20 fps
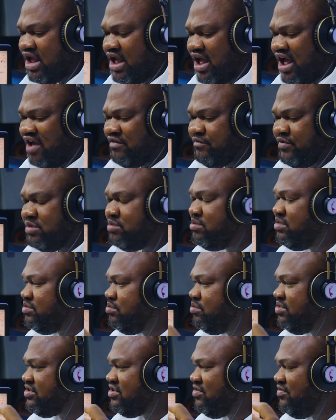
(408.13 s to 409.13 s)
I've been
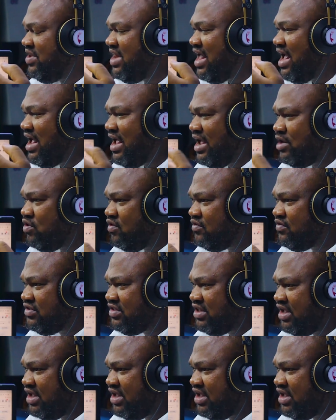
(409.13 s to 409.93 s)
civilian head of state.